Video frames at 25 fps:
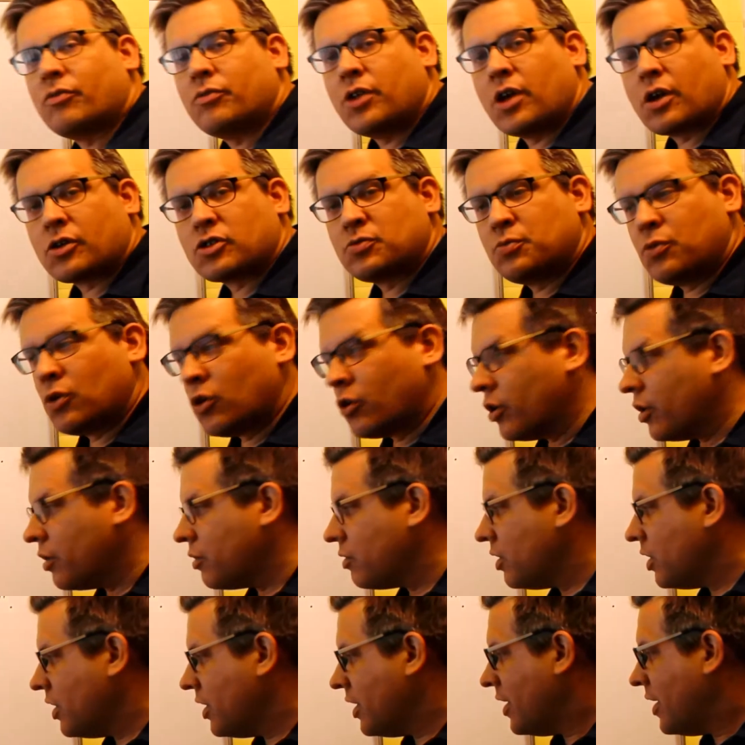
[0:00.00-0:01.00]
from the
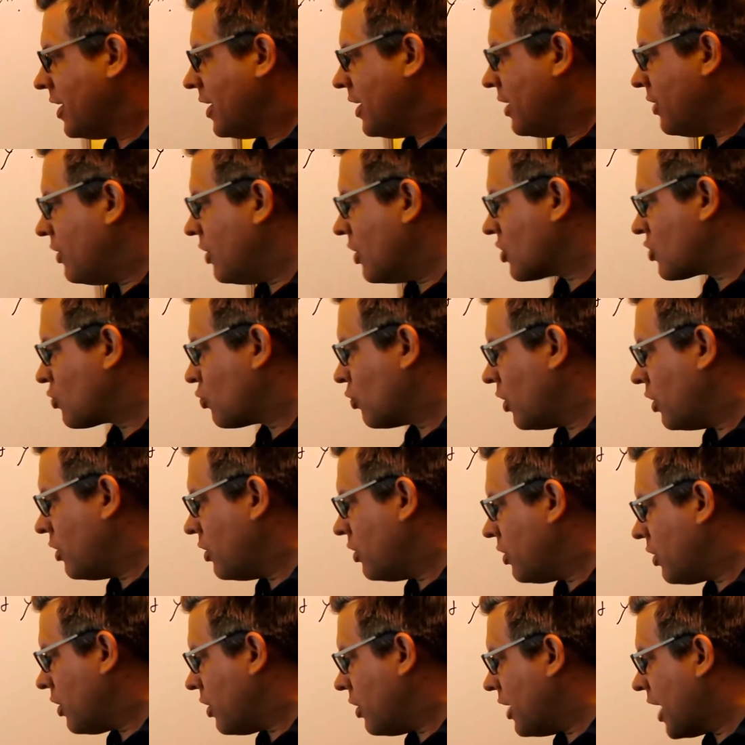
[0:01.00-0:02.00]
exponent. This
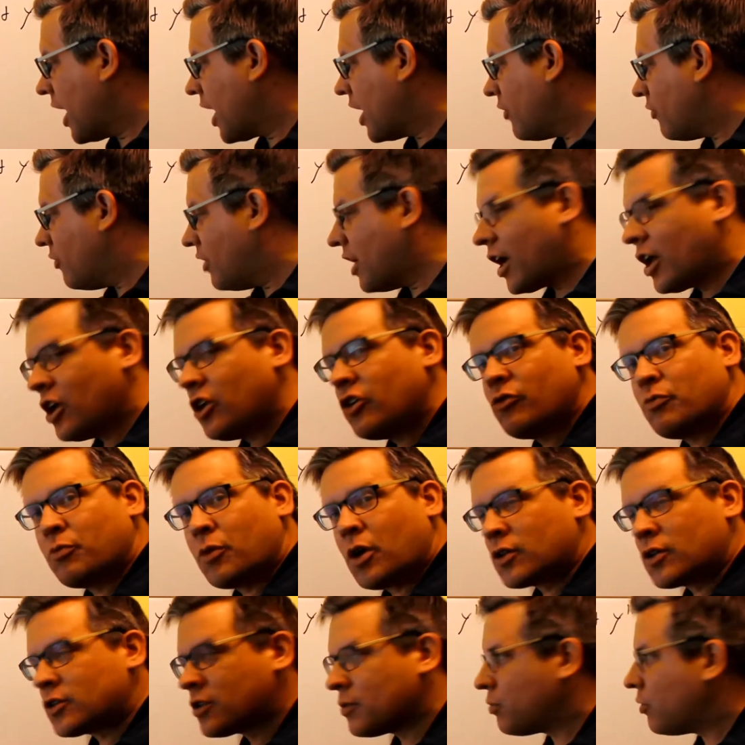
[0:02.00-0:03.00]
one, negative, negative,
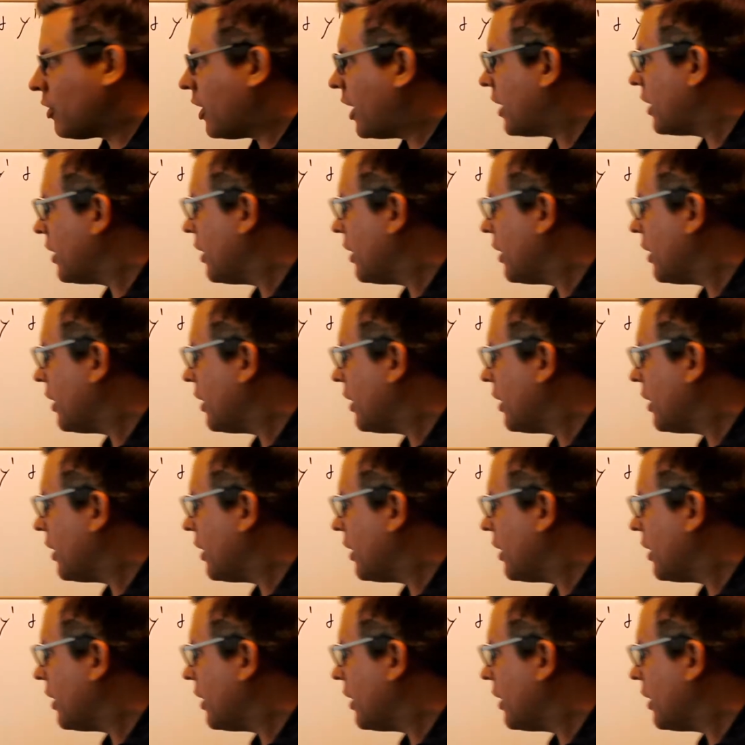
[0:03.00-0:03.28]
multiply